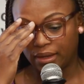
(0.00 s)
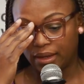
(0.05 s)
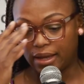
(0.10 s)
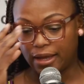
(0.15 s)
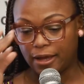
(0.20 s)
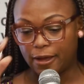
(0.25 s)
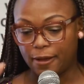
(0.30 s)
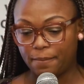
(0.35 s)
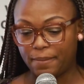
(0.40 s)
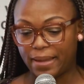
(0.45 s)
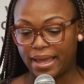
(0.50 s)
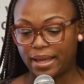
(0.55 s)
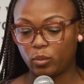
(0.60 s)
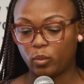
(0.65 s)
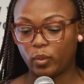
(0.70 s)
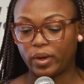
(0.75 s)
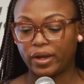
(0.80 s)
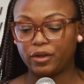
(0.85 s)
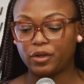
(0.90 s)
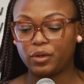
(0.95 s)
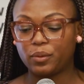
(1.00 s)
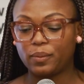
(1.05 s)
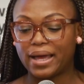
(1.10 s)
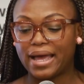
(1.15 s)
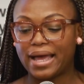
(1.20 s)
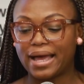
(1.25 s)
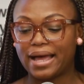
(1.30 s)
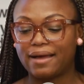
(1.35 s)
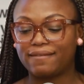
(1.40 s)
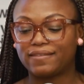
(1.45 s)
And where you
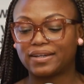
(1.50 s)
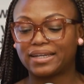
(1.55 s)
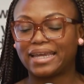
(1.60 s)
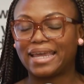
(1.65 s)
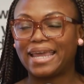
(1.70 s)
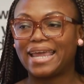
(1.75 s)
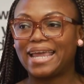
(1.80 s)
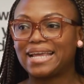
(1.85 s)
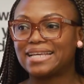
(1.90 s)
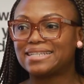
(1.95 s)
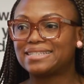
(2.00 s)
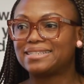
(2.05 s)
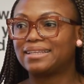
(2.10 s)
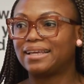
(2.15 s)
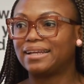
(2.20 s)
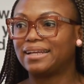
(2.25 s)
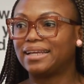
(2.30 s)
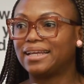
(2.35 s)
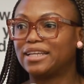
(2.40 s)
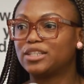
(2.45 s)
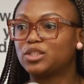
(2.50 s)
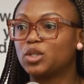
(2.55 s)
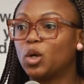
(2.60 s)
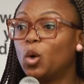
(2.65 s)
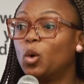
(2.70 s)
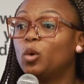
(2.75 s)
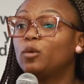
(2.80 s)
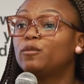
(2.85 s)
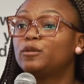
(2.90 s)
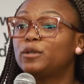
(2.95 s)
have a case that is
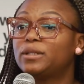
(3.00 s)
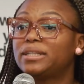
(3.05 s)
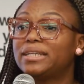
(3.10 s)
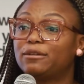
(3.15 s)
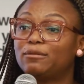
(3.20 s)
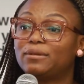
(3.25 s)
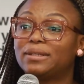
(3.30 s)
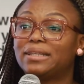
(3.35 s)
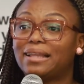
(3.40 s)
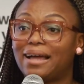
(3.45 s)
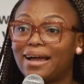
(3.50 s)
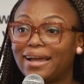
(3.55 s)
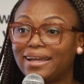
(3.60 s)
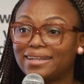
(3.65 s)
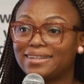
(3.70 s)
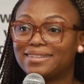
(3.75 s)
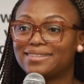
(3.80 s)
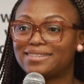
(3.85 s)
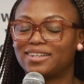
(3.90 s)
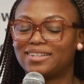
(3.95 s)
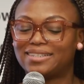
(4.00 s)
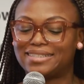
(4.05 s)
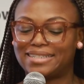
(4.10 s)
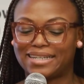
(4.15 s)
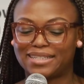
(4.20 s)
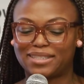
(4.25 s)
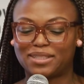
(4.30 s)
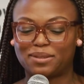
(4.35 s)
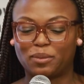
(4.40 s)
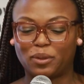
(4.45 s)
overly reliant on
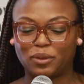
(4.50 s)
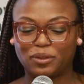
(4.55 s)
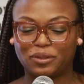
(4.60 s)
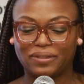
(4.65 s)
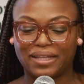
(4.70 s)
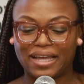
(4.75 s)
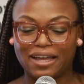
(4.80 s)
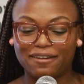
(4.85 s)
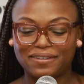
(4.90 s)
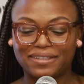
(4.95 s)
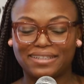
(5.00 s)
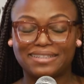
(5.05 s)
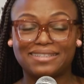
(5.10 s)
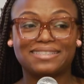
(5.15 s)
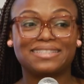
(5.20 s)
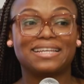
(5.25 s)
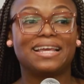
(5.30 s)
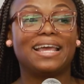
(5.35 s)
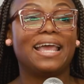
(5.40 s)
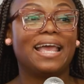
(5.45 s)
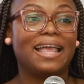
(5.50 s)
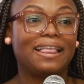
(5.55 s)
testimonial evidence,